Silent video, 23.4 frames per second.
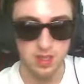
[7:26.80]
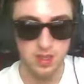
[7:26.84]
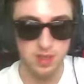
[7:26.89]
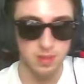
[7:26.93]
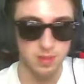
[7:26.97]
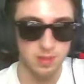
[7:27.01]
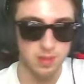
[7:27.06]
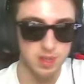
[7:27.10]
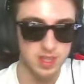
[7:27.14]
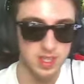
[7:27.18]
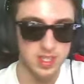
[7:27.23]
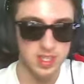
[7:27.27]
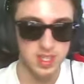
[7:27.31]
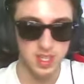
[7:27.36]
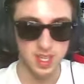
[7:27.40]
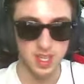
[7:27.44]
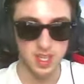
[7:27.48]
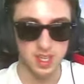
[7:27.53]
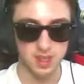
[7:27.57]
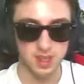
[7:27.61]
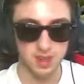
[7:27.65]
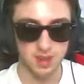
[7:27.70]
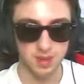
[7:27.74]
We did
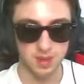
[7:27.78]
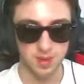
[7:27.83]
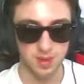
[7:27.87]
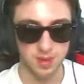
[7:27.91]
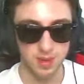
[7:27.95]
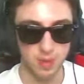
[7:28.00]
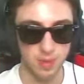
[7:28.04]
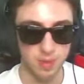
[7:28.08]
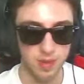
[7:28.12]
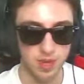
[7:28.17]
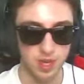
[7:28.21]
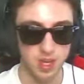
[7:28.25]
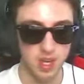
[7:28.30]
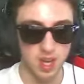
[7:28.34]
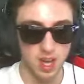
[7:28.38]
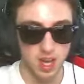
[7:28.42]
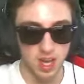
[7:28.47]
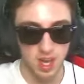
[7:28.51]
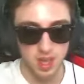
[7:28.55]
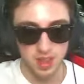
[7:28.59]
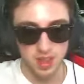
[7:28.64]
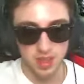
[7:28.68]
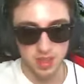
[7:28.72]
it. We
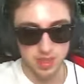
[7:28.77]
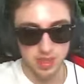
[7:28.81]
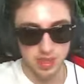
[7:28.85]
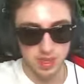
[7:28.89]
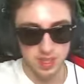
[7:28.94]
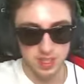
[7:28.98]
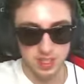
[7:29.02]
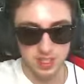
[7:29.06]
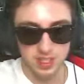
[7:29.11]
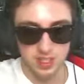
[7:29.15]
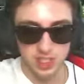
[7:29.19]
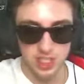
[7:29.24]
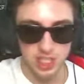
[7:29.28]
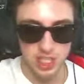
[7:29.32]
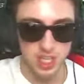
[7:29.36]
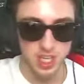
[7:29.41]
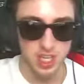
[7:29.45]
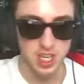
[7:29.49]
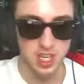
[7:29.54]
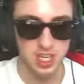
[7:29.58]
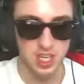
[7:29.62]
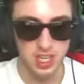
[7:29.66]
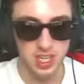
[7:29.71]
got the
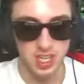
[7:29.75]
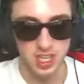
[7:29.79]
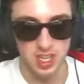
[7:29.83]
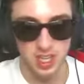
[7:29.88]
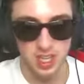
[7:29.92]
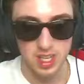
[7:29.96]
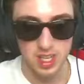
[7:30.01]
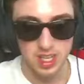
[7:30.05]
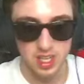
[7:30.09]
Jiggly